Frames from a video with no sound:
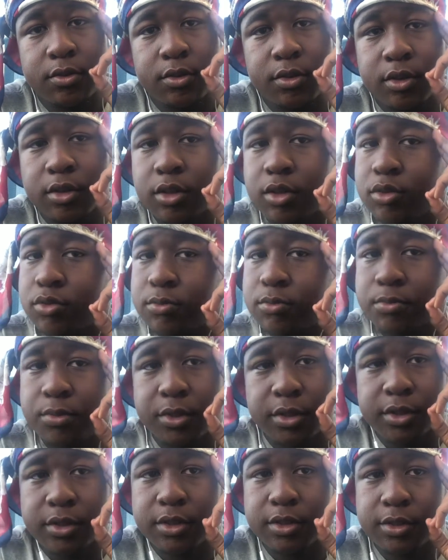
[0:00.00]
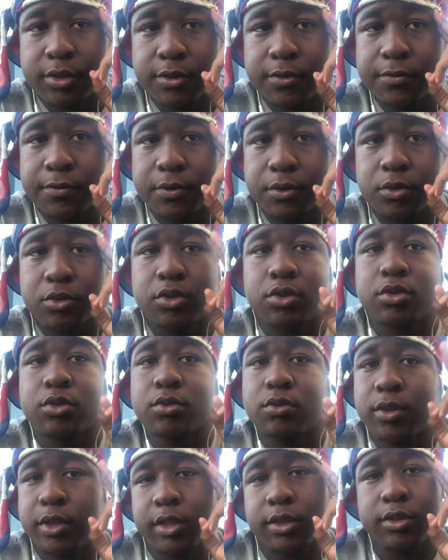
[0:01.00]
Don't piss the future
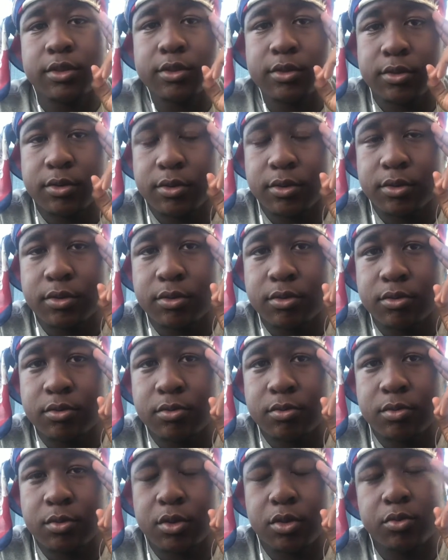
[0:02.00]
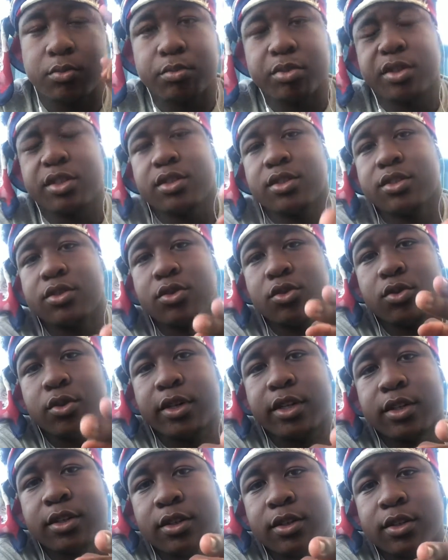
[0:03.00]
away. Don't piss it
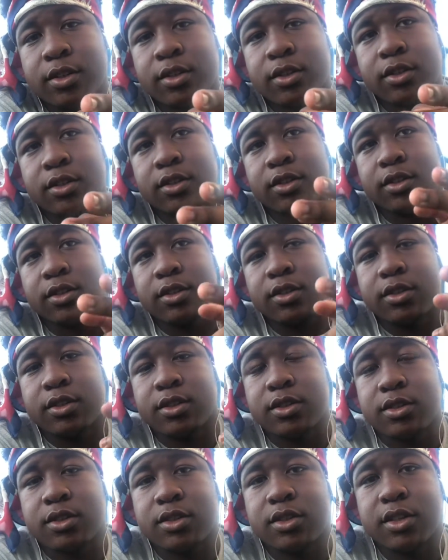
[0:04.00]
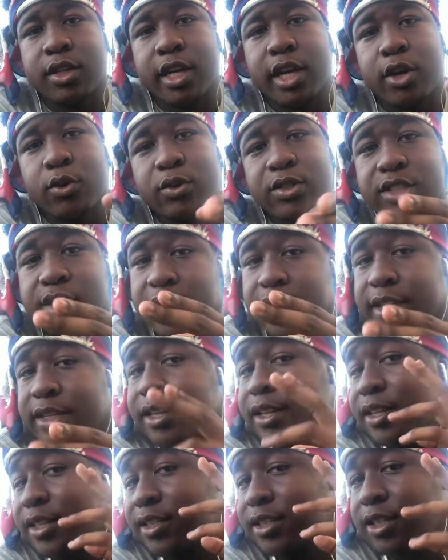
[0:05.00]
away. So now it's not that
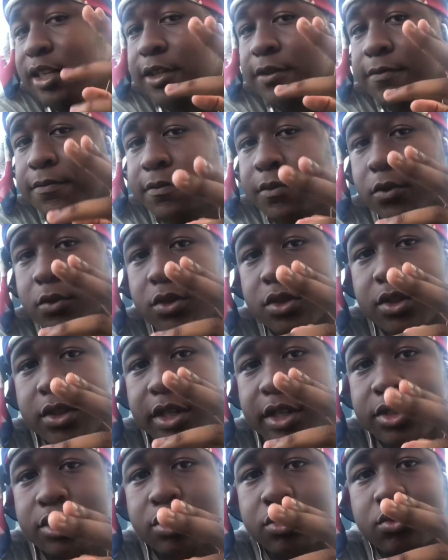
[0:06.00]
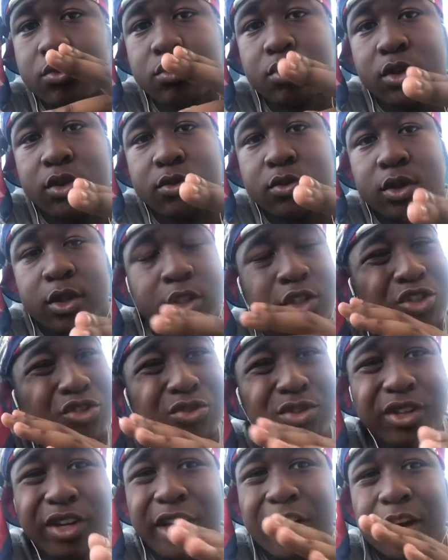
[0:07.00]
exciting future that you want. You
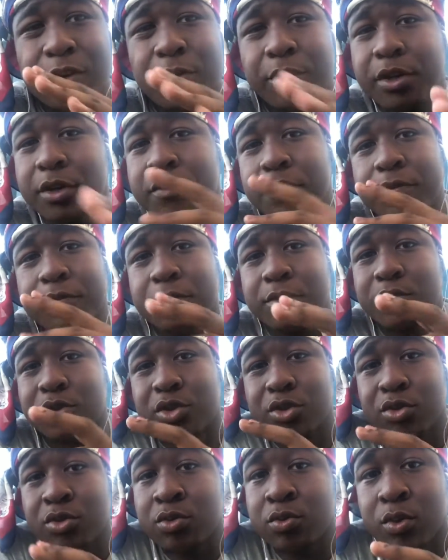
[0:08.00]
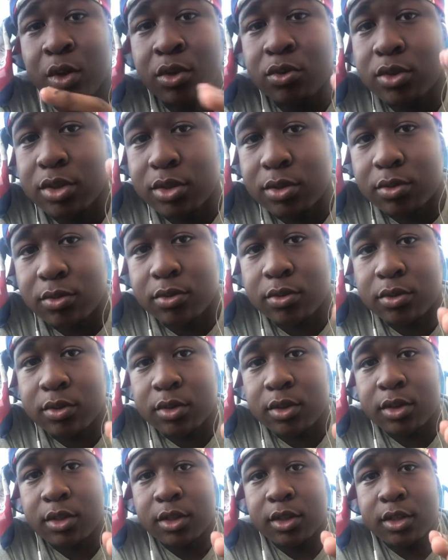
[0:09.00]
can have whatever future you want to.
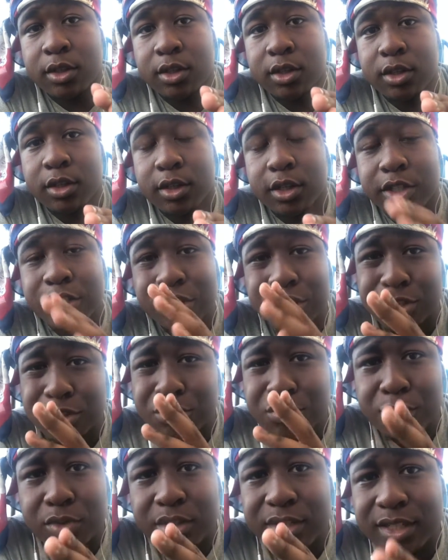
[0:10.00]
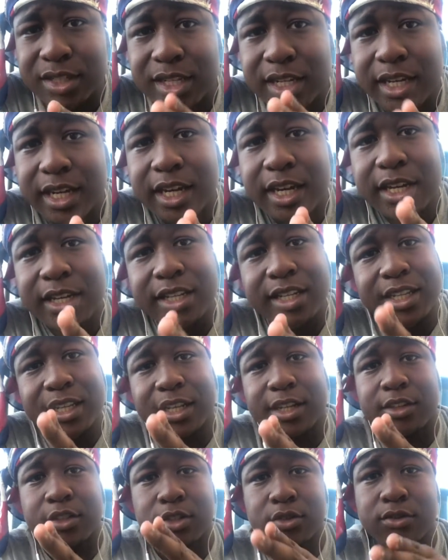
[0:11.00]
Because you decide that.
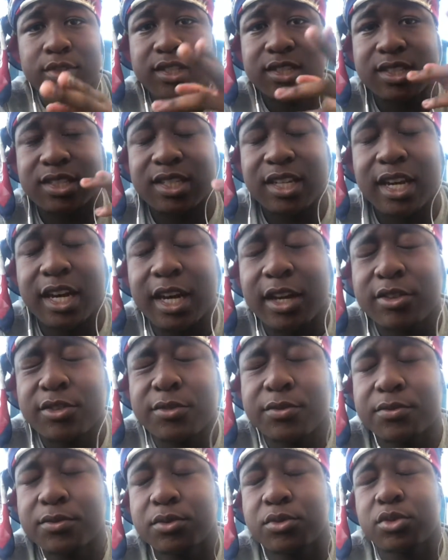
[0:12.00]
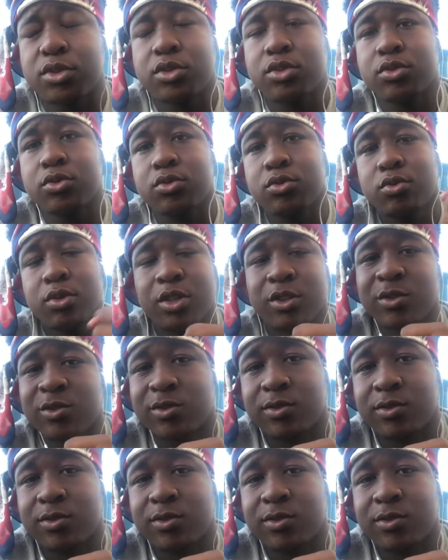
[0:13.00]
You decide the future you want.